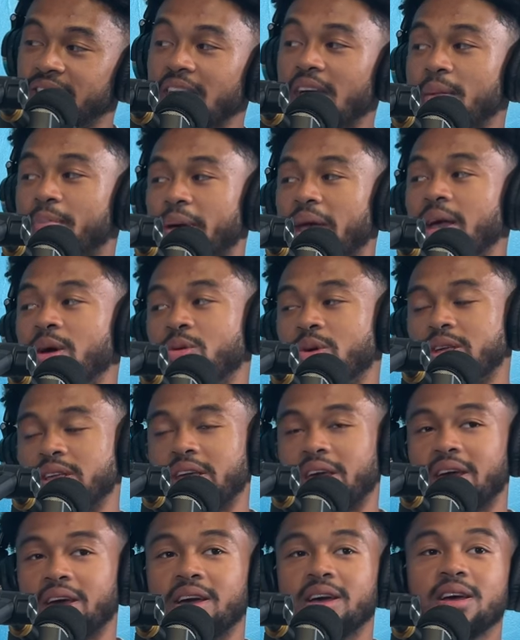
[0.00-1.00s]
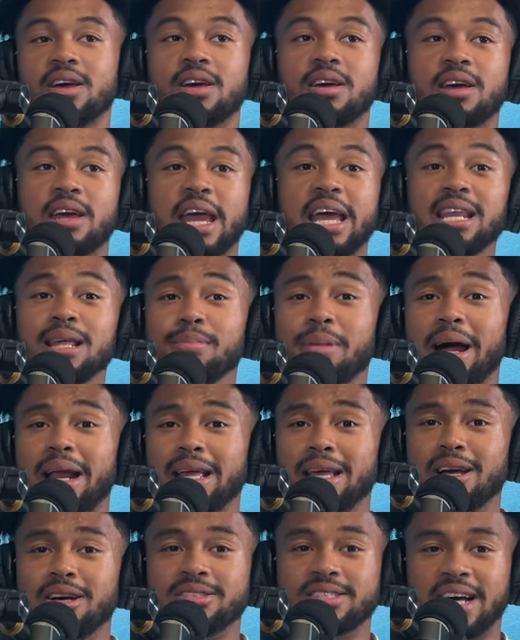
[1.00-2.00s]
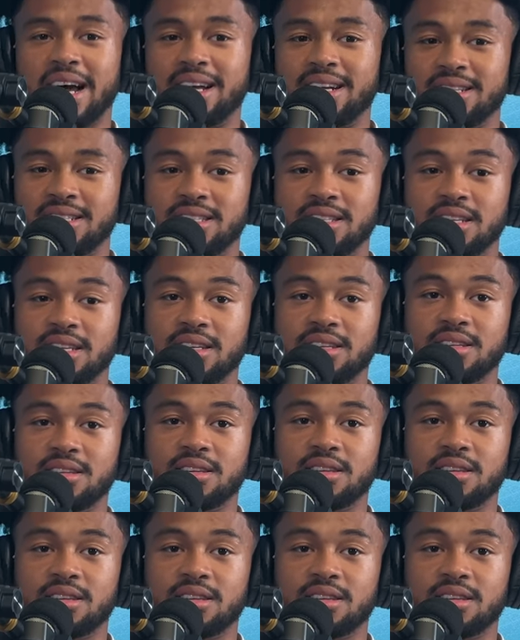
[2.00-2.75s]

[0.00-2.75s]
Yeah, Penguin. Yeah. Anybody else, honestly.